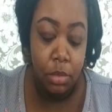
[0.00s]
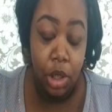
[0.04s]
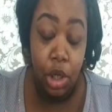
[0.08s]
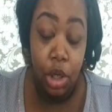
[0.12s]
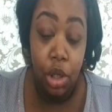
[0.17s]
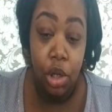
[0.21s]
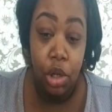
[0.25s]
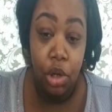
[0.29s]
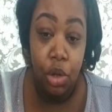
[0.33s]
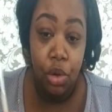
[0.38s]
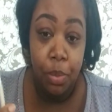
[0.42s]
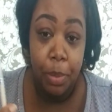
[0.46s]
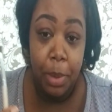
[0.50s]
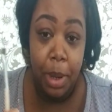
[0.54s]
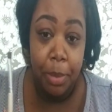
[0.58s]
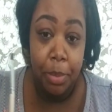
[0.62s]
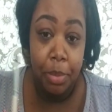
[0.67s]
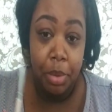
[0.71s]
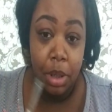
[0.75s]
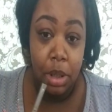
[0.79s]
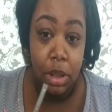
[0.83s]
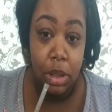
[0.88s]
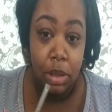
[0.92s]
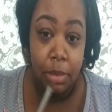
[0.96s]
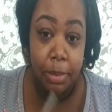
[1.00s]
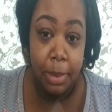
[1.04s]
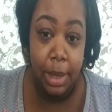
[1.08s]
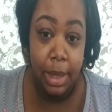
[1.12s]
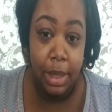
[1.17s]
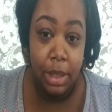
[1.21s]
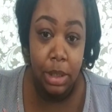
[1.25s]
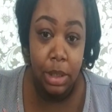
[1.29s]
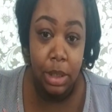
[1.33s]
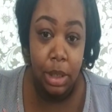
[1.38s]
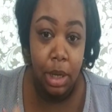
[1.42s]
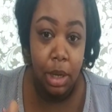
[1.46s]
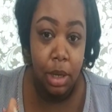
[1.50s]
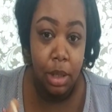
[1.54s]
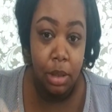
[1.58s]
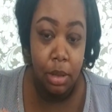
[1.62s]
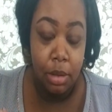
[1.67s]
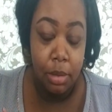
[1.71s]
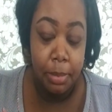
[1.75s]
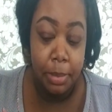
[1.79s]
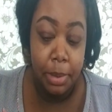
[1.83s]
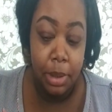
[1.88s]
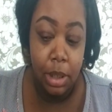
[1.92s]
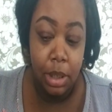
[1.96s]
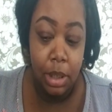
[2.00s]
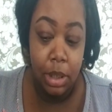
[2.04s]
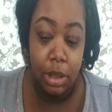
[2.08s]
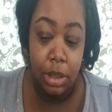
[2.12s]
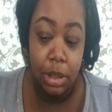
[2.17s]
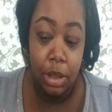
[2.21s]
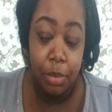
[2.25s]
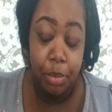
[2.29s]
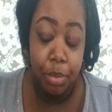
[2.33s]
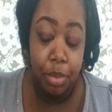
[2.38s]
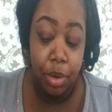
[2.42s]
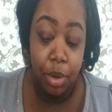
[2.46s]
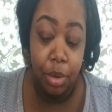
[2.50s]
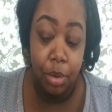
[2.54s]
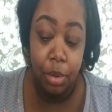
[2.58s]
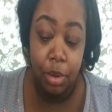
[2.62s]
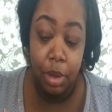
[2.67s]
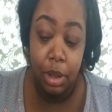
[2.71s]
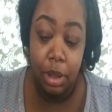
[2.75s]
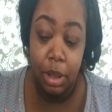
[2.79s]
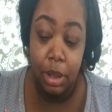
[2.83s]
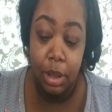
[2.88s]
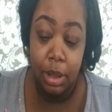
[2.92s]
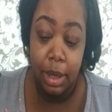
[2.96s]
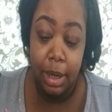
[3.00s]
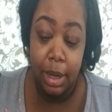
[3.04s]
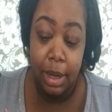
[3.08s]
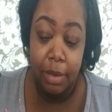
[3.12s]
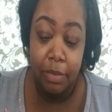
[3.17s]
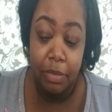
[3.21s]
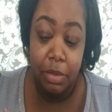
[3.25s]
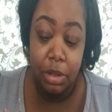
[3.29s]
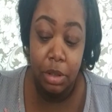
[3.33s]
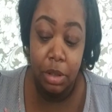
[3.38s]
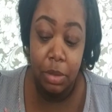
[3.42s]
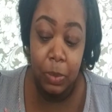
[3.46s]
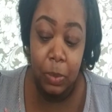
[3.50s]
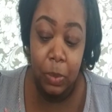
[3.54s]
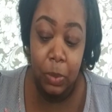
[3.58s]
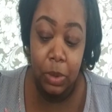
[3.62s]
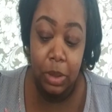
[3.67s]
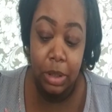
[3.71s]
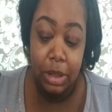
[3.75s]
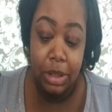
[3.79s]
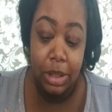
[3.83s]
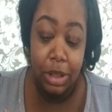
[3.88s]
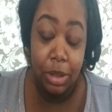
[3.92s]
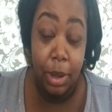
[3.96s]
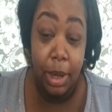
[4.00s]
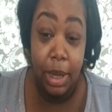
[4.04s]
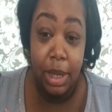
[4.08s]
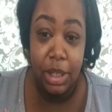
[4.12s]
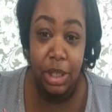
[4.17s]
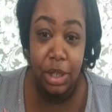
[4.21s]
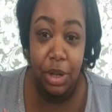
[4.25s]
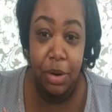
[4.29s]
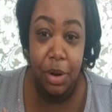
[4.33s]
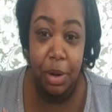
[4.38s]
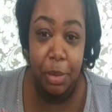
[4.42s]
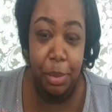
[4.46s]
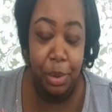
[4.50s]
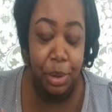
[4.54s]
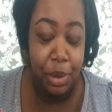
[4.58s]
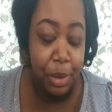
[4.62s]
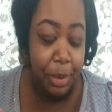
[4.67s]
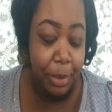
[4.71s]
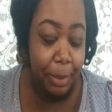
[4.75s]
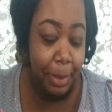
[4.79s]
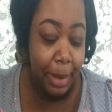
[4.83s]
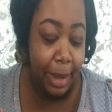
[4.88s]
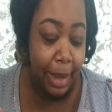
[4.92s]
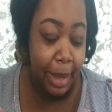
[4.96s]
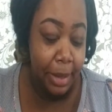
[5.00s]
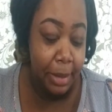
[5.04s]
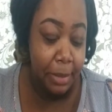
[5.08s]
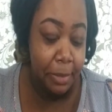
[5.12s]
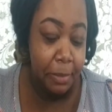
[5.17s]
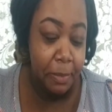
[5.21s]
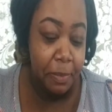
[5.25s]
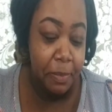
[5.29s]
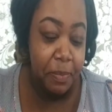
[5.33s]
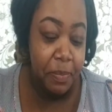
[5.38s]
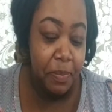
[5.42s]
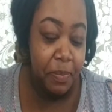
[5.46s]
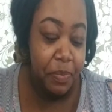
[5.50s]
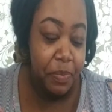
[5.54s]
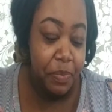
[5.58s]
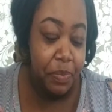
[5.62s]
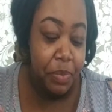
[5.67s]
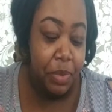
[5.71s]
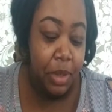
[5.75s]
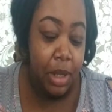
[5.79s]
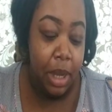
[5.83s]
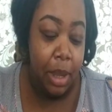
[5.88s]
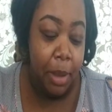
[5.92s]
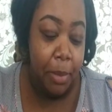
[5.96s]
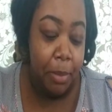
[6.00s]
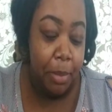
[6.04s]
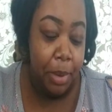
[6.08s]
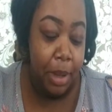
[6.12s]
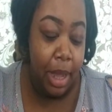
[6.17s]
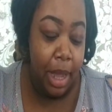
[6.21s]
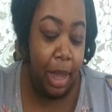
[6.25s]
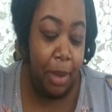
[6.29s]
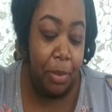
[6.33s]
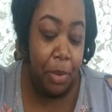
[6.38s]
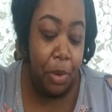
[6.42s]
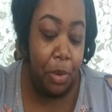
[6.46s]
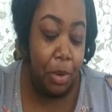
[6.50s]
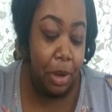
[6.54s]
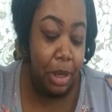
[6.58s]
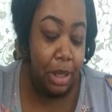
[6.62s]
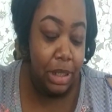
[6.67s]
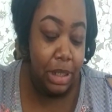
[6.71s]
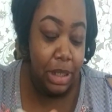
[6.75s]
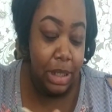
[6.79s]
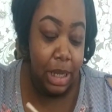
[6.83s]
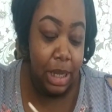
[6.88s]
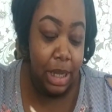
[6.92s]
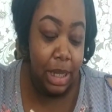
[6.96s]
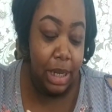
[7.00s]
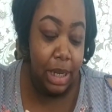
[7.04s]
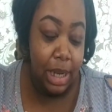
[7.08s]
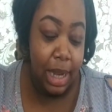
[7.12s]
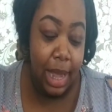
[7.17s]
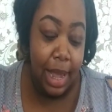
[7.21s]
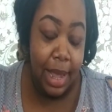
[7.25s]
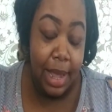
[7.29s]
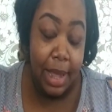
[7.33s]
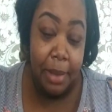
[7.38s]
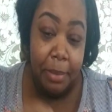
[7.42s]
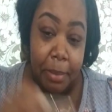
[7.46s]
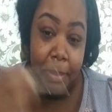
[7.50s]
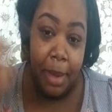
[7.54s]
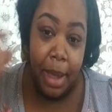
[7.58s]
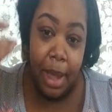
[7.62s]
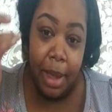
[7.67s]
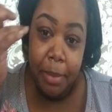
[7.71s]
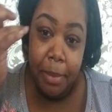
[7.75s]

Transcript: glue my brush back together because it broke in half this morning, so I had to hurry up and glue it back. But I'm going to line my